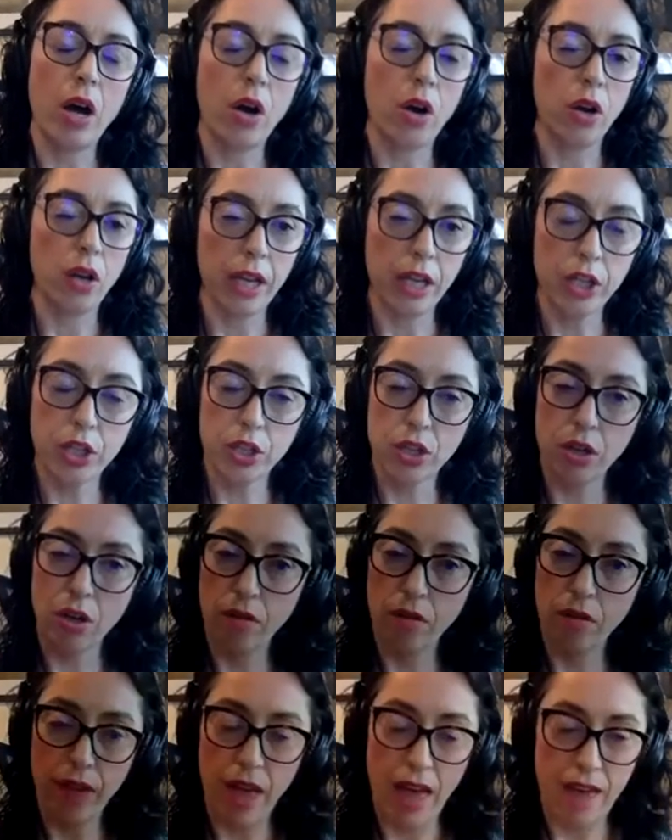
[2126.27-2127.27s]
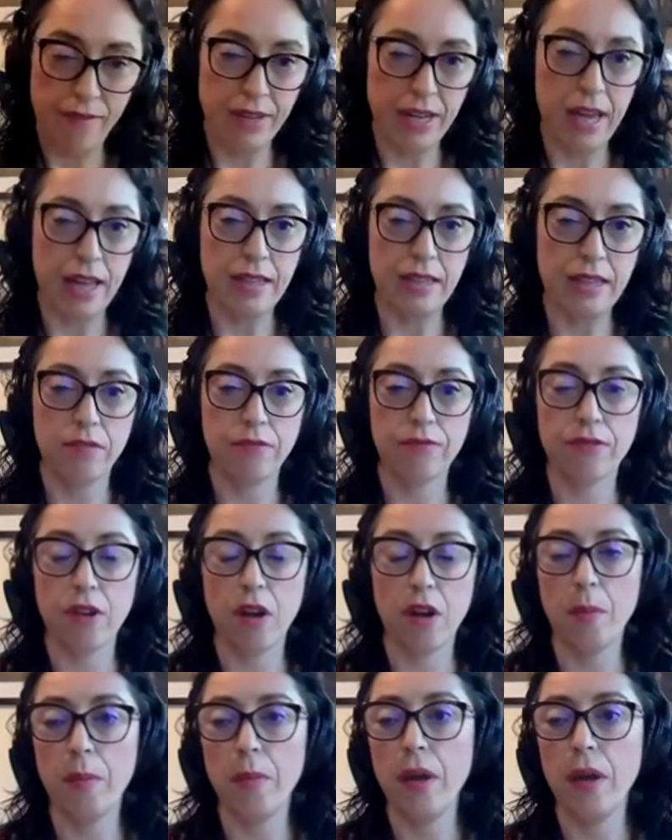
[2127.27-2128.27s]
a collection of evidence
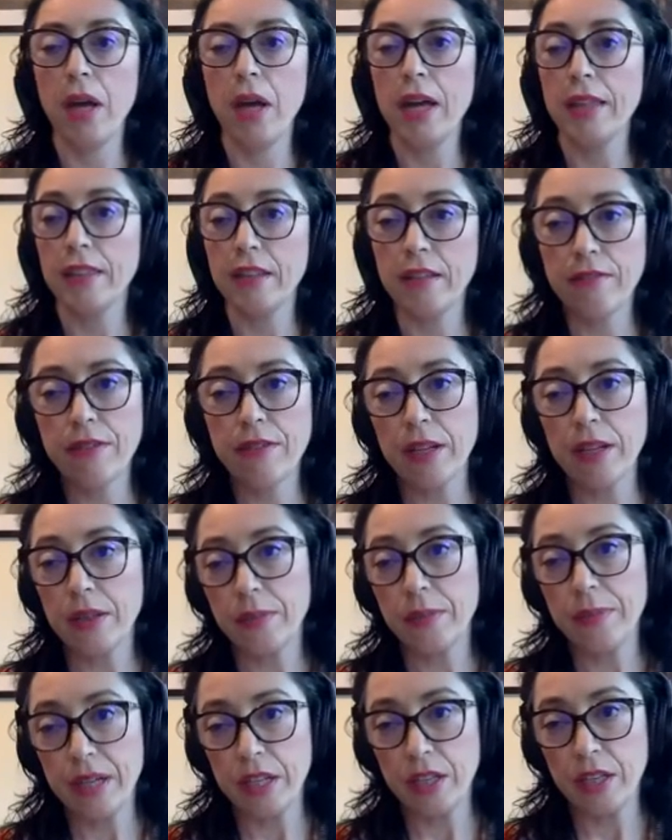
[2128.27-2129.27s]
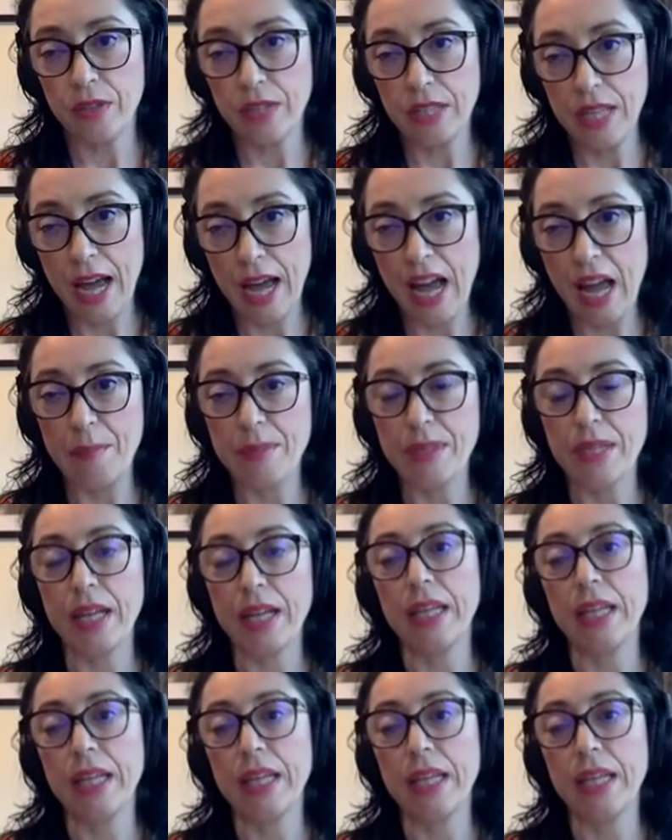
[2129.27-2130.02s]
from different period of times,